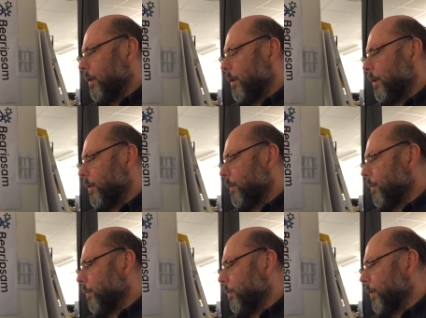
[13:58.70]
uh,
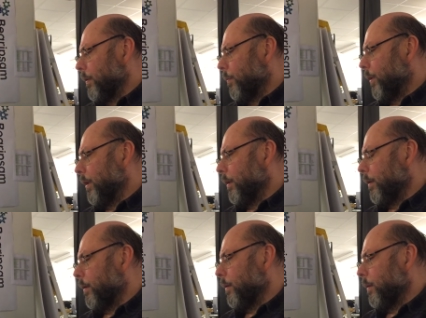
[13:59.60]
we'll, we'll,
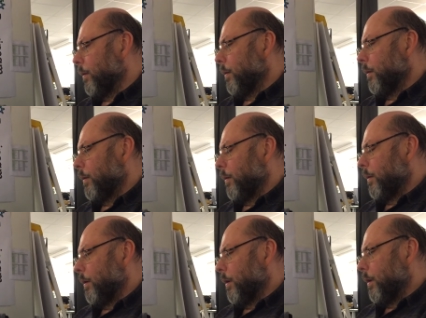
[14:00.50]

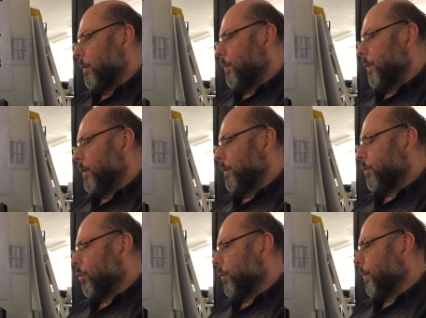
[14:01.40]
uh, we'll
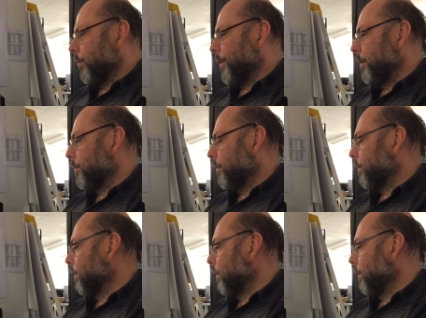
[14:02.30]
talk about this uh,